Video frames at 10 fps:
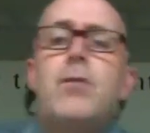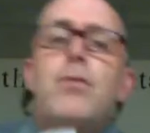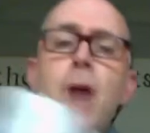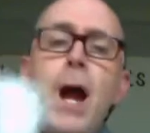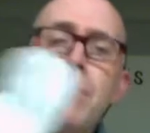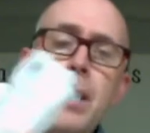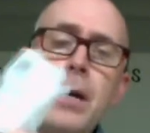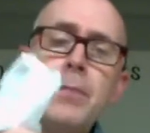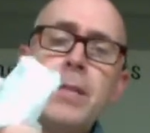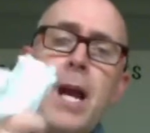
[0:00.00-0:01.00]
wrap it
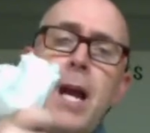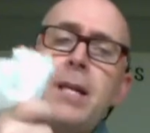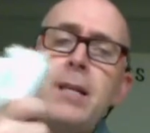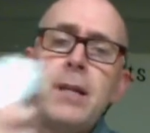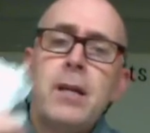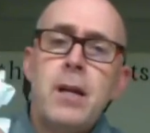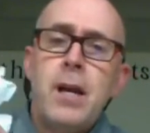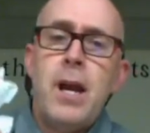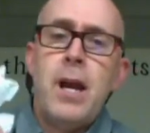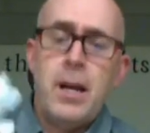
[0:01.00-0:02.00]
up tight,
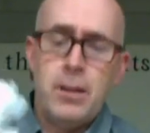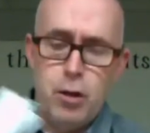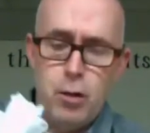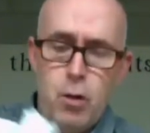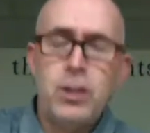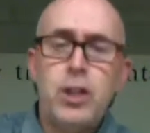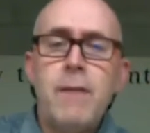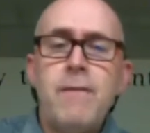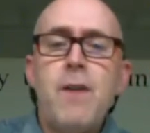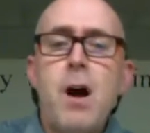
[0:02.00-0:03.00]
and do what
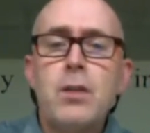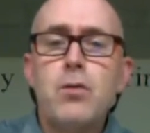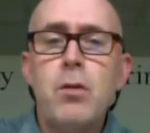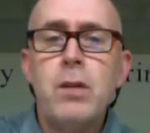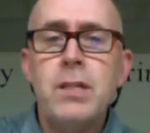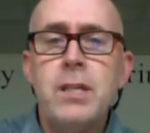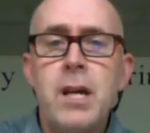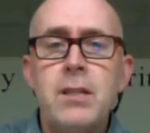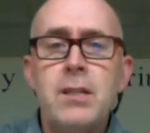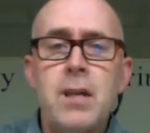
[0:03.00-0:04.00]
Jeff Foxworthy
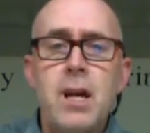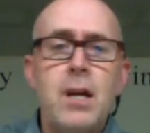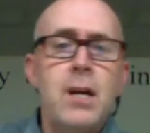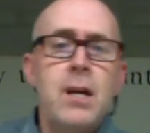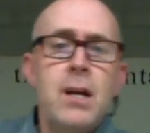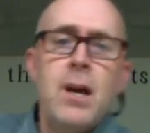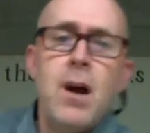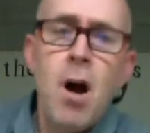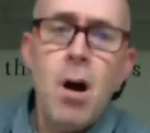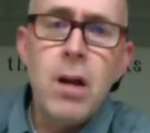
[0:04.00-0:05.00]
says
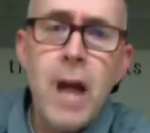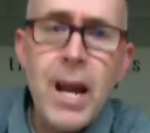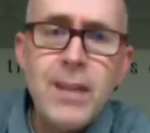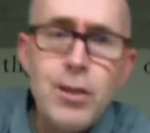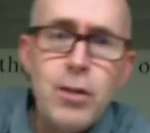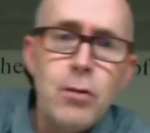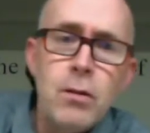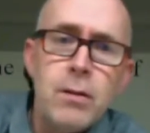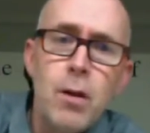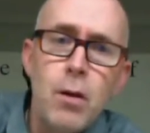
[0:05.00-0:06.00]
all guys do
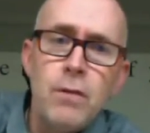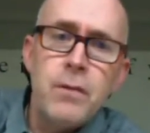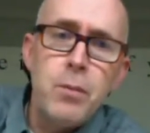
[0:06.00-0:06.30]
with loaf of